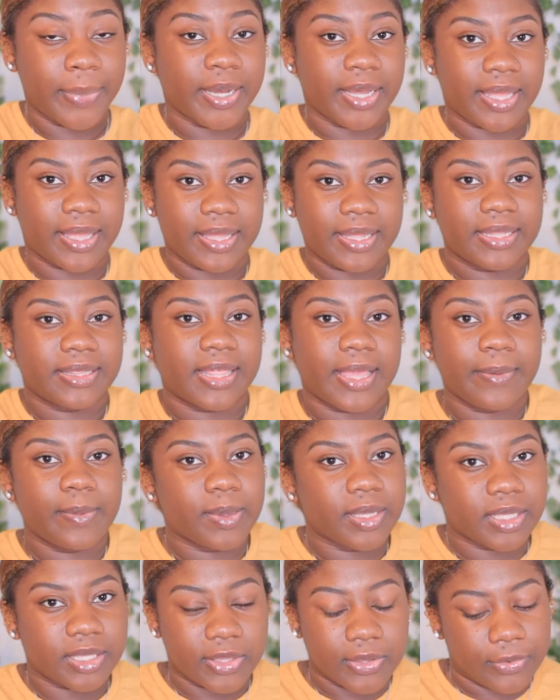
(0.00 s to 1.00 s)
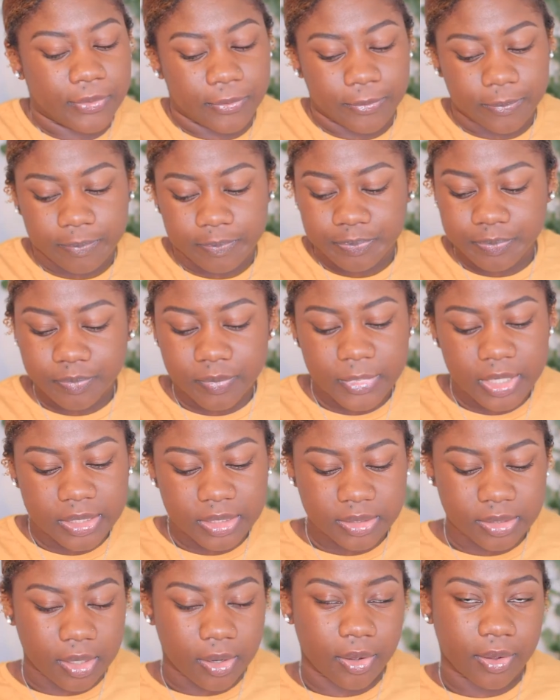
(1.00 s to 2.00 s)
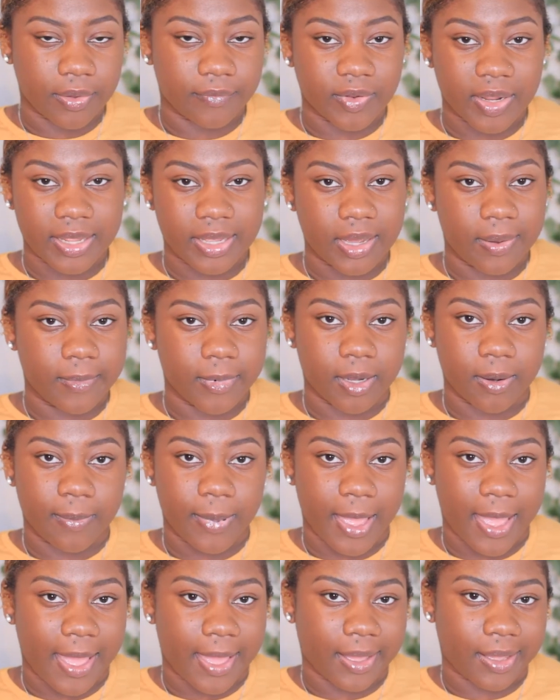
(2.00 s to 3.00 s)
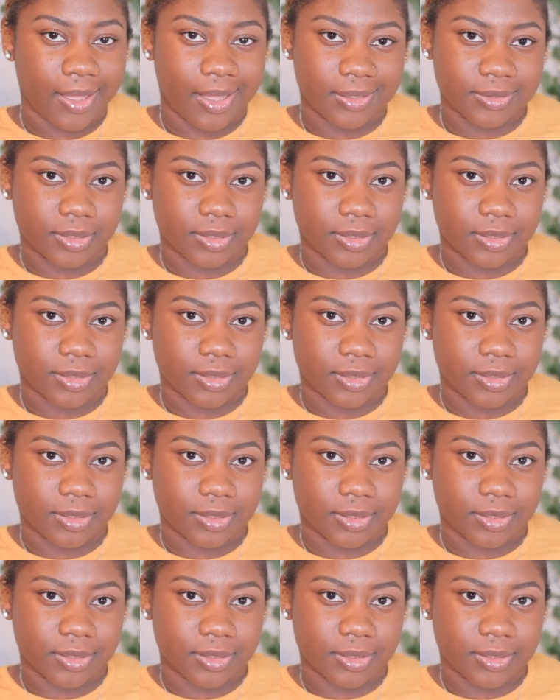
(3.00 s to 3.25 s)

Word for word: but they be cute so if they come in the pack i